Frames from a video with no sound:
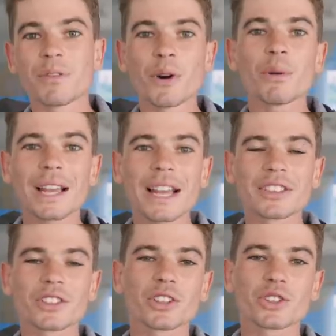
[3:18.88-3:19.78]
Before we get
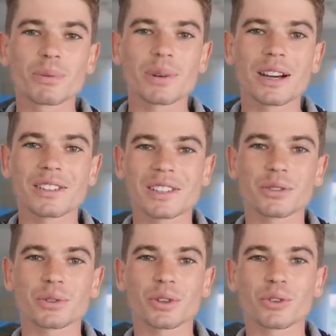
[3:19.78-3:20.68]
into the supercars,
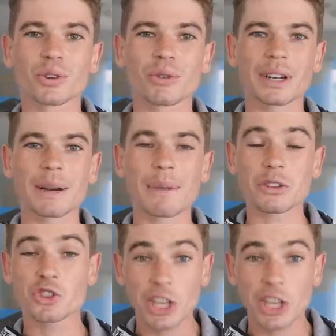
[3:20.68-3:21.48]
let's also talk quickly about